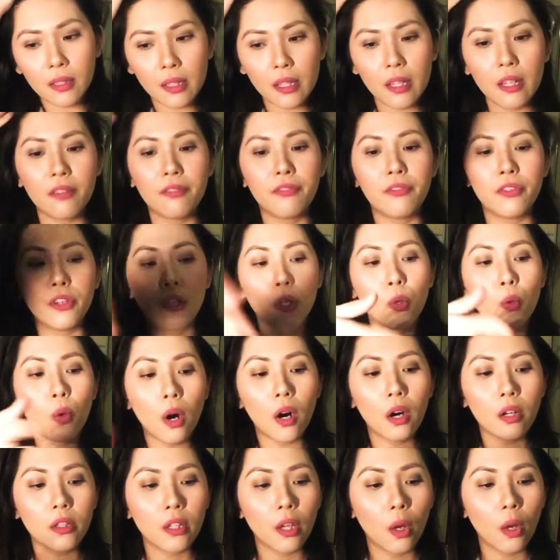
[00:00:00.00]
If you
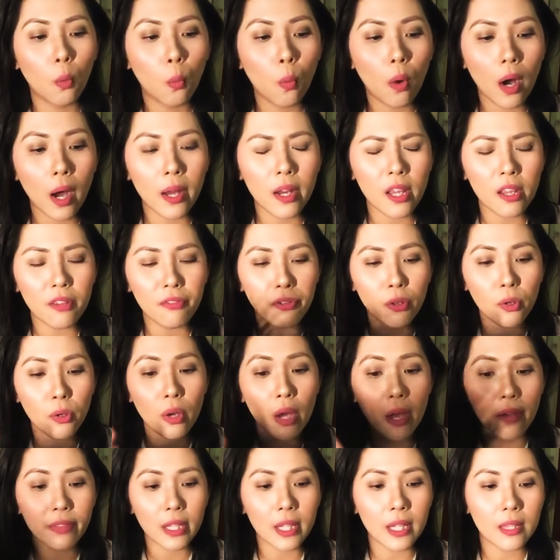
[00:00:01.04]
are the one, if you
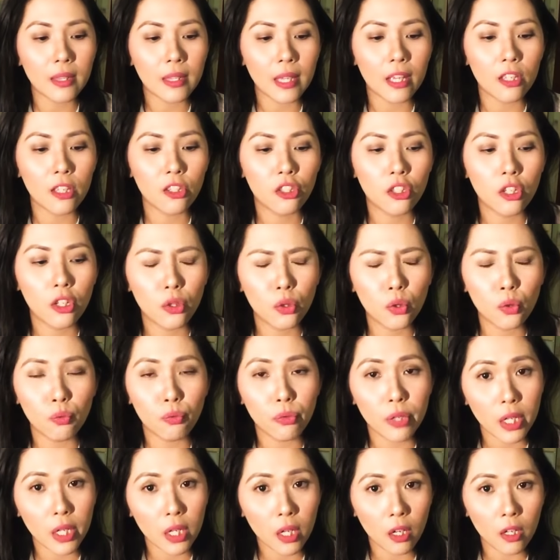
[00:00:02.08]
have the intention to
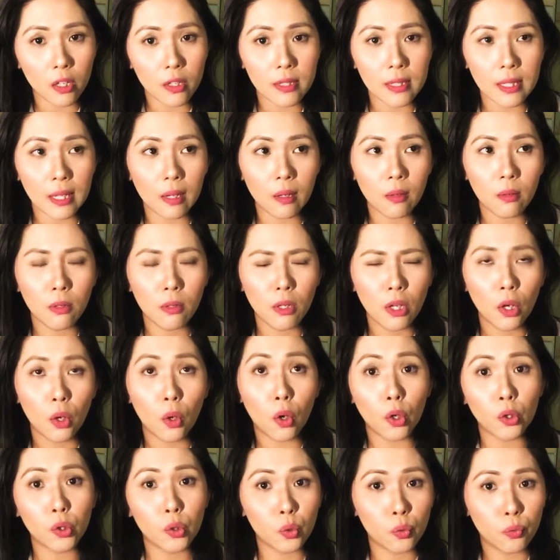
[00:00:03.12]
reconcile
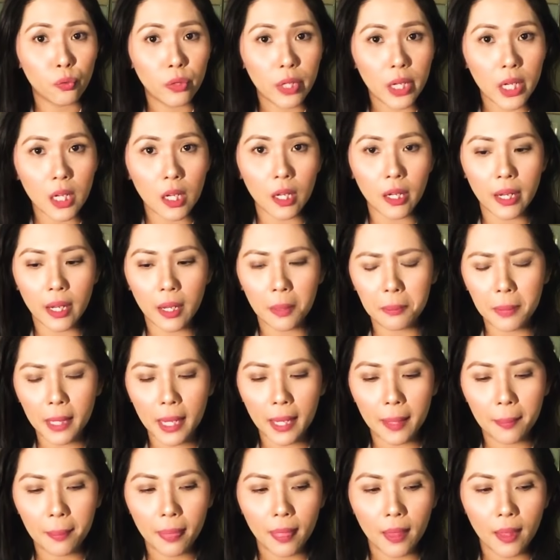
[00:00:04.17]
or to reconnect
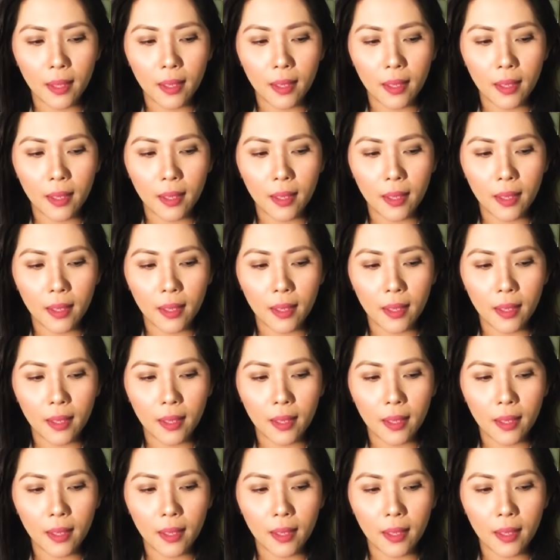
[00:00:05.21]
back,